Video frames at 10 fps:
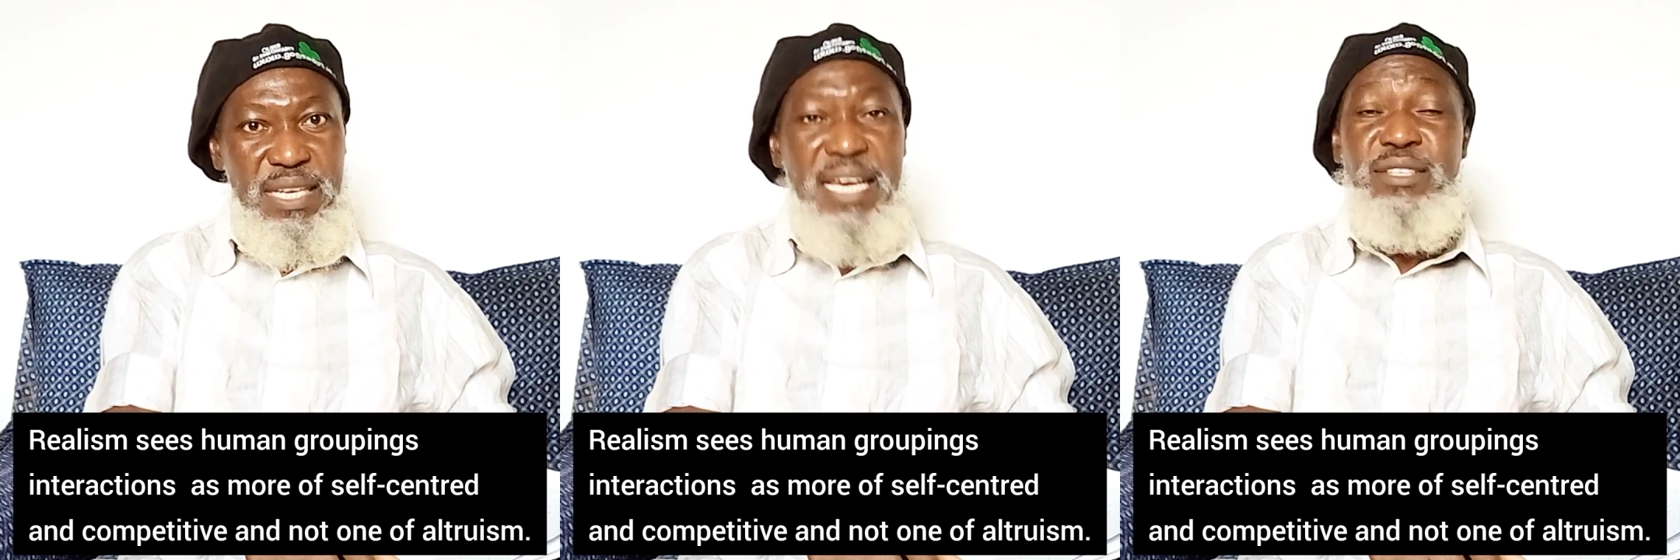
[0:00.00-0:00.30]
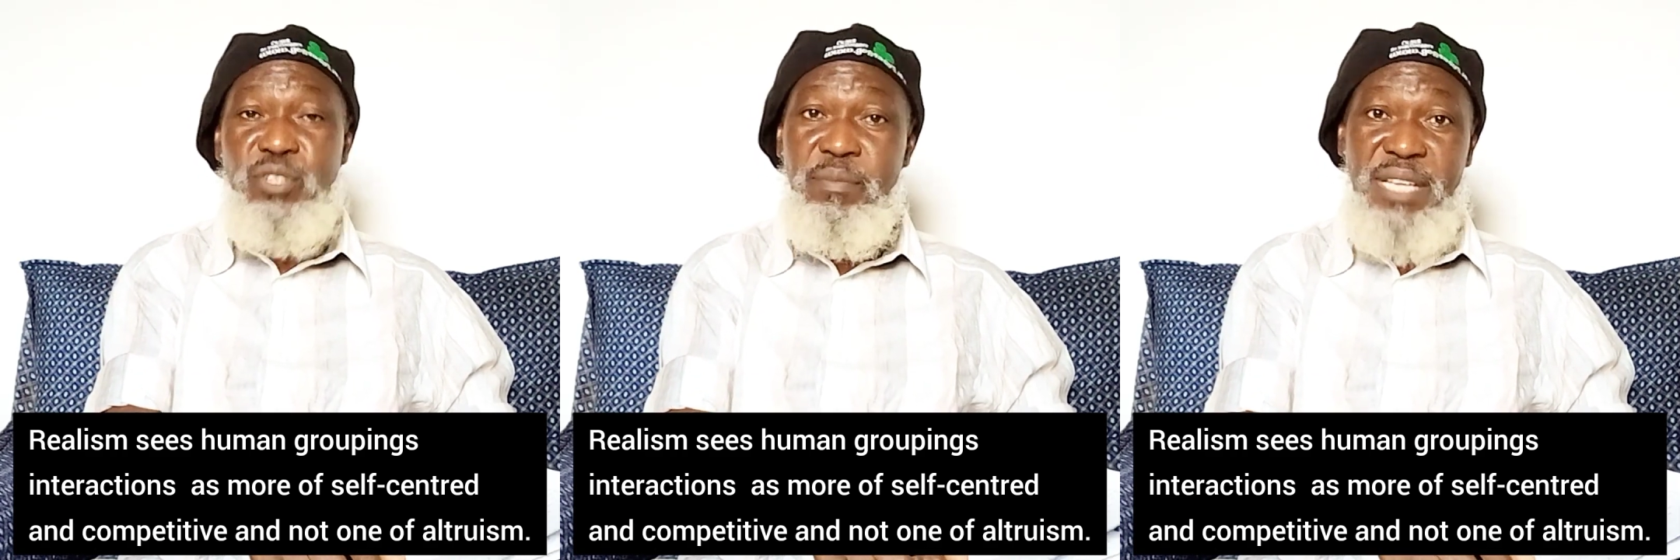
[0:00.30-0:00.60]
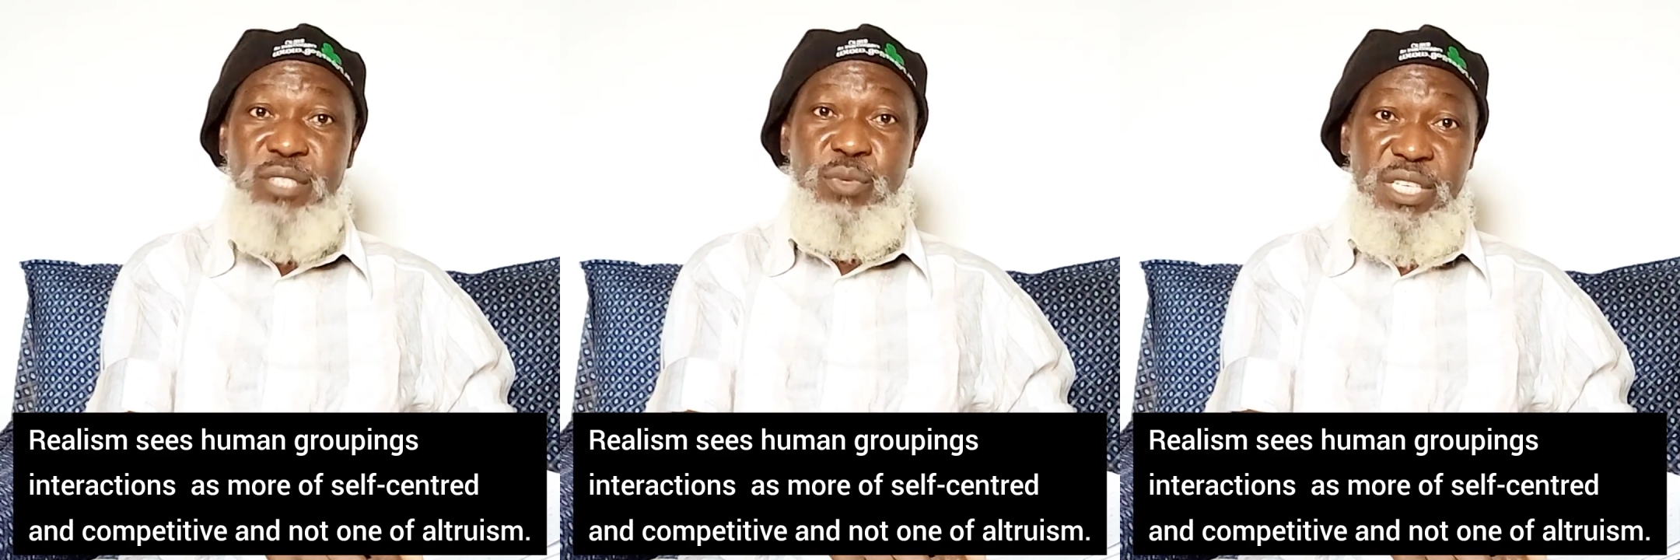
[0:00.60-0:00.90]
And
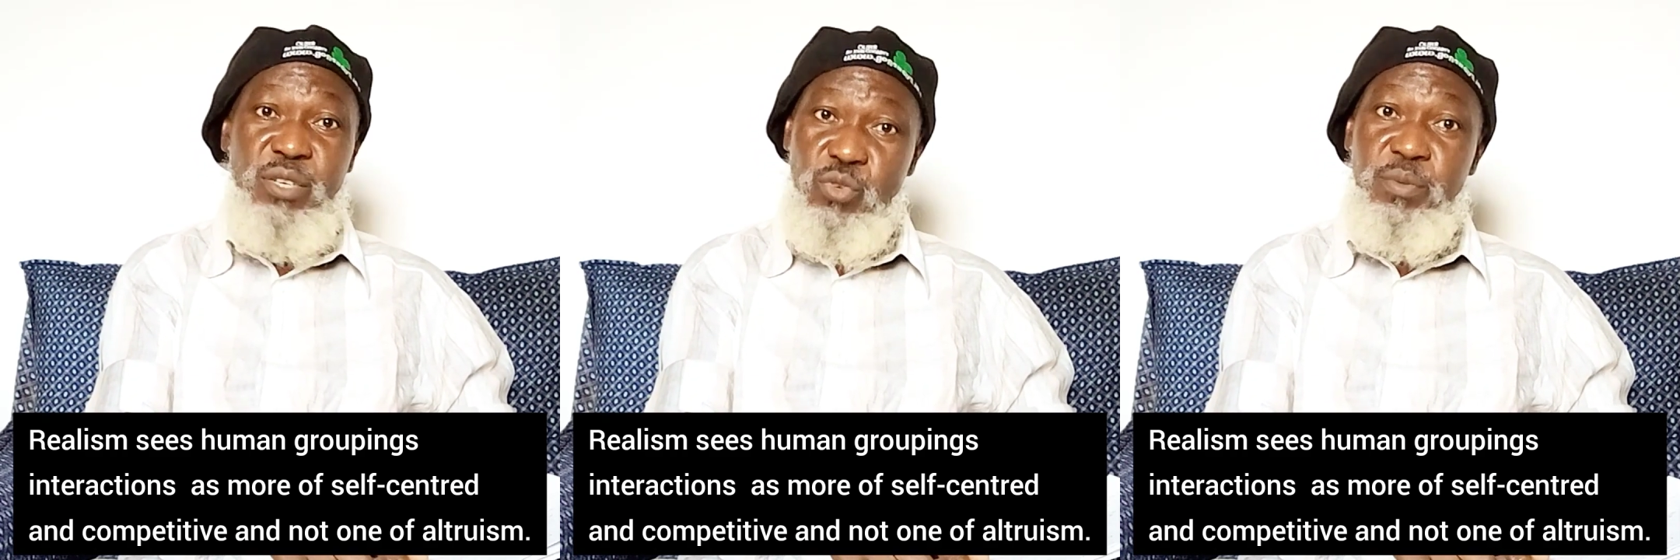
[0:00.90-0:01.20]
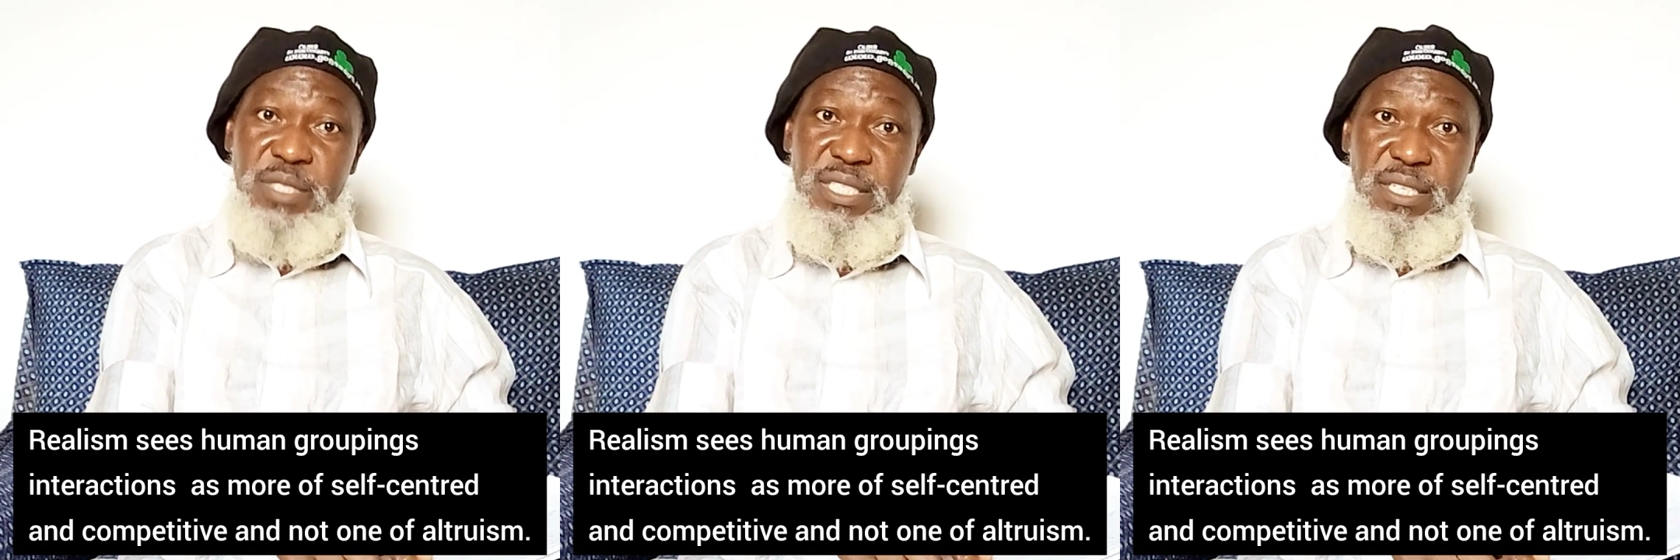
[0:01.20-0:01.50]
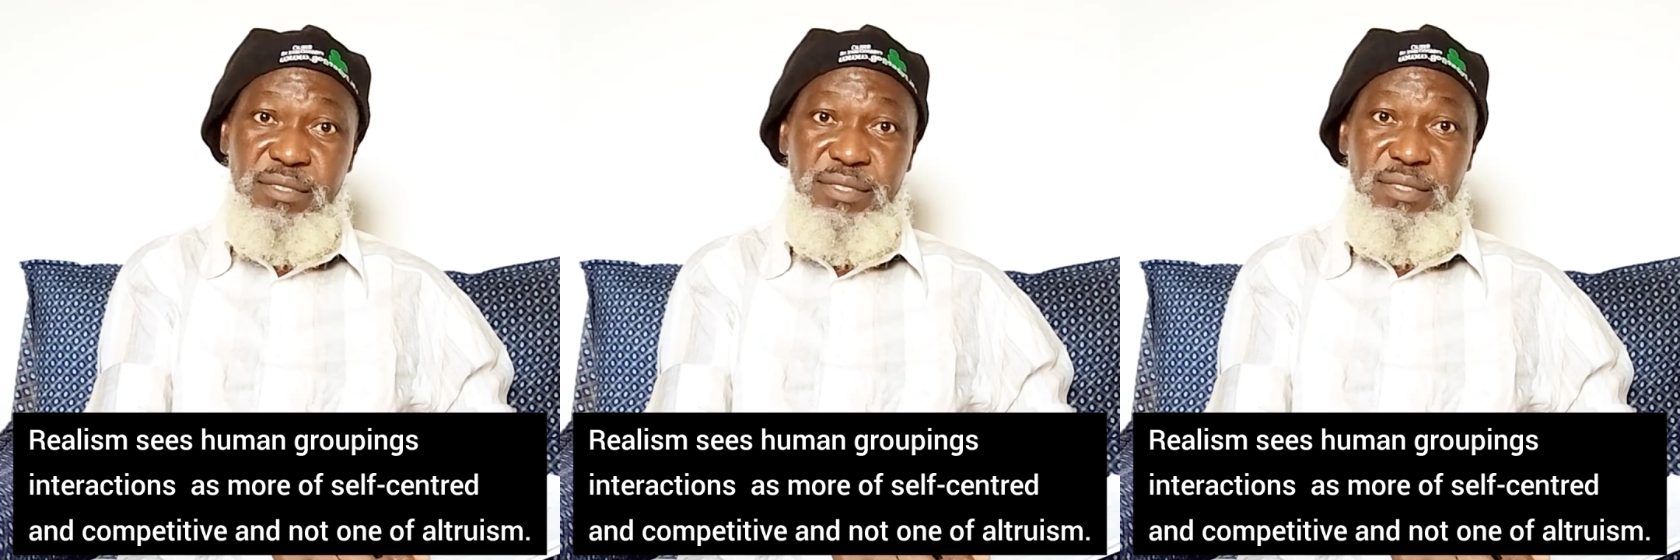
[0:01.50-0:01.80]
sometimes within groups
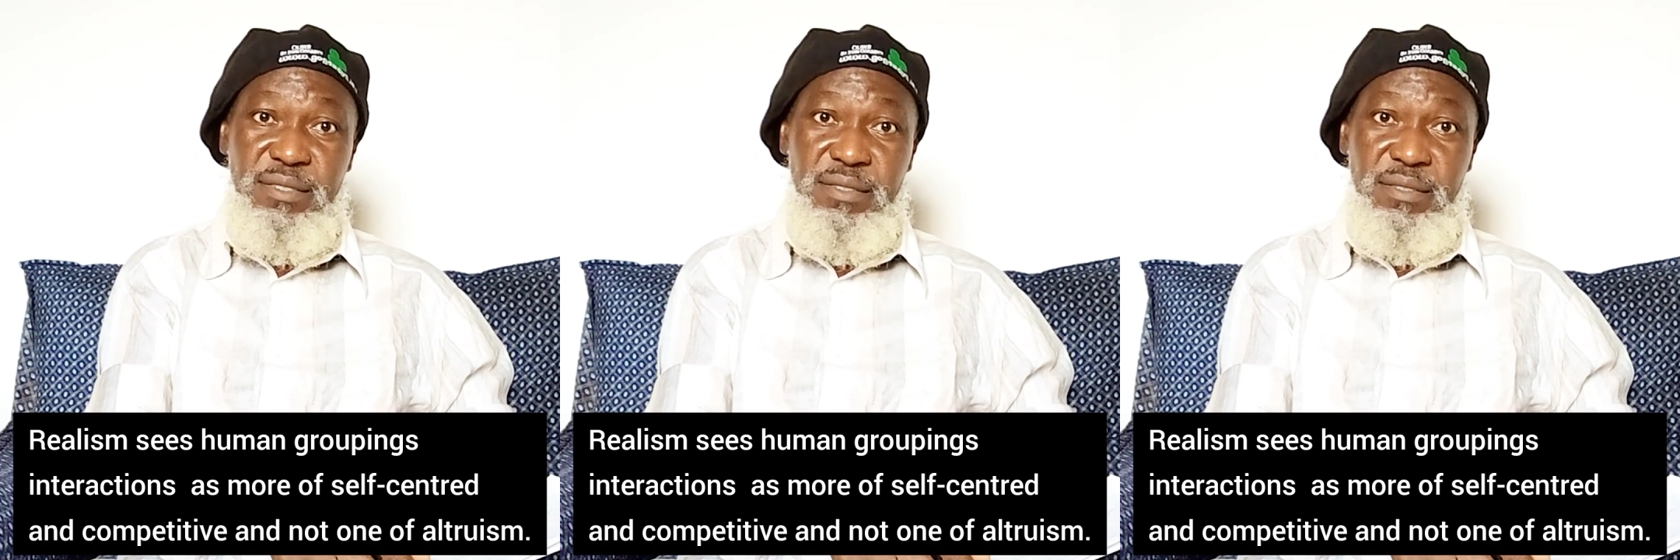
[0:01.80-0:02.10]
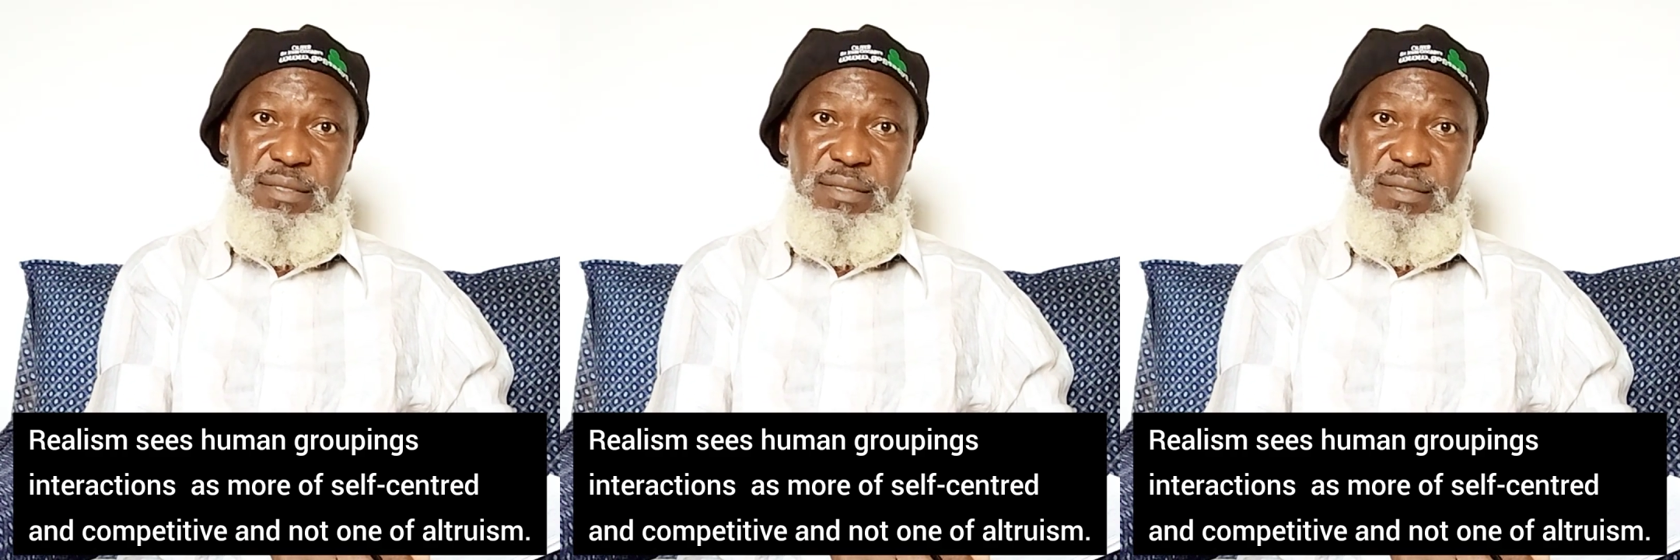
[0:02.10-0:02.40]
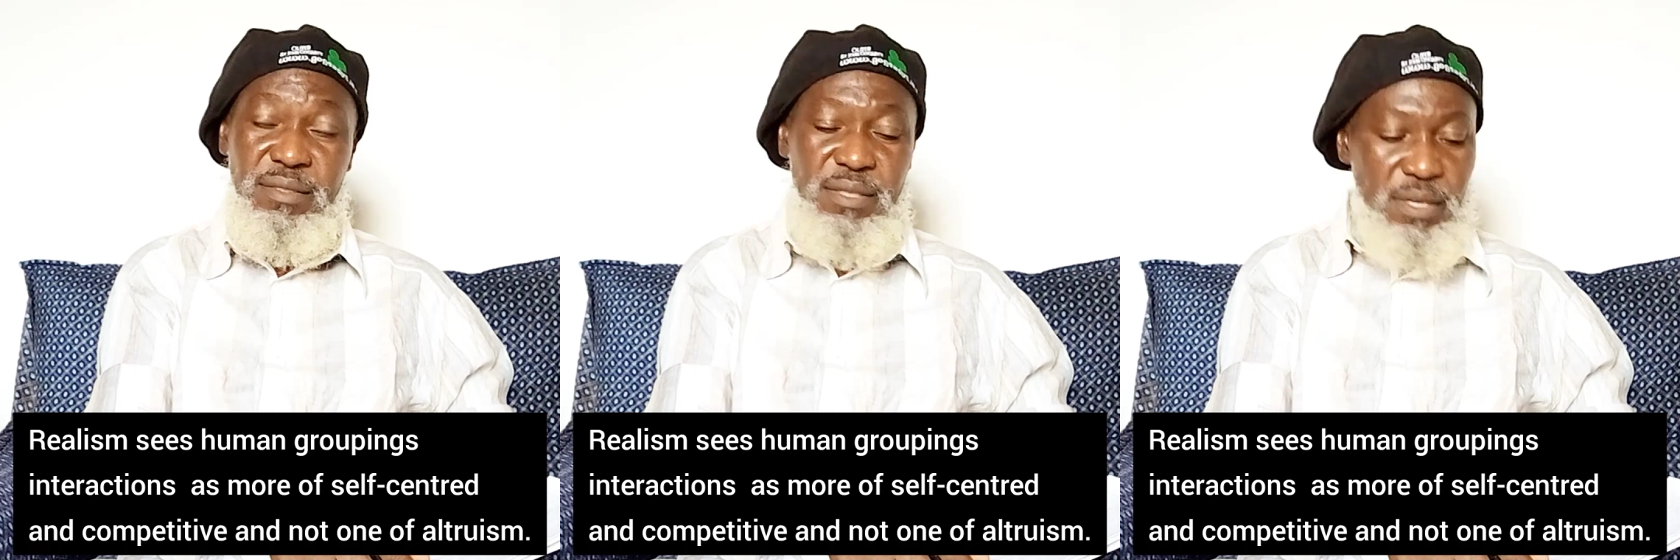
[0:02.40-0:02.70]
itself.
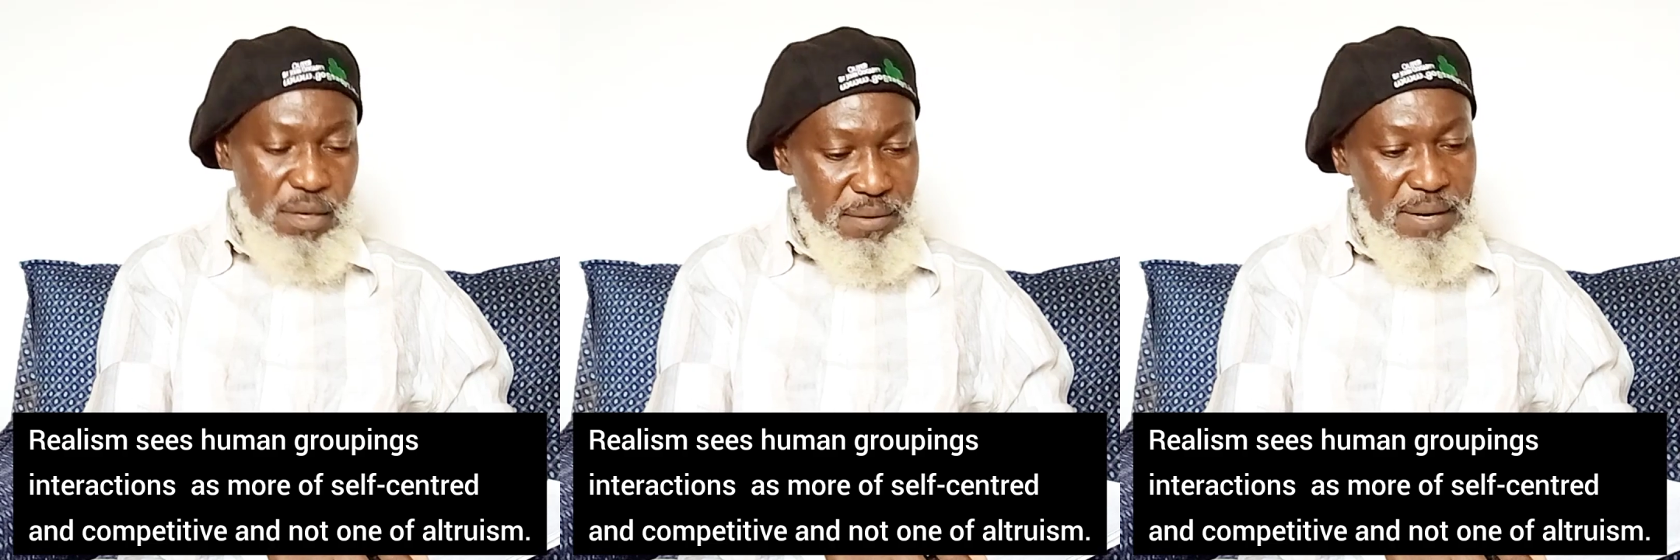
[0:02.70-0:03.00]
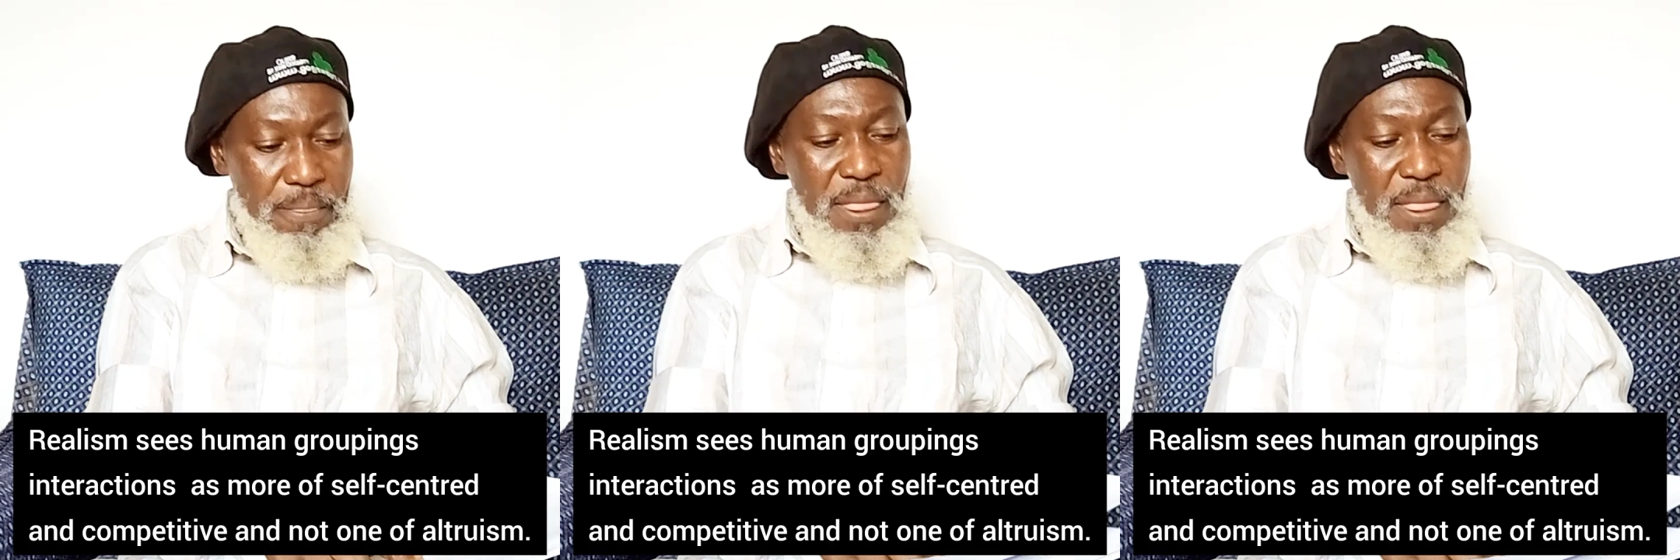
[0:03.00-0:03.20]
All right.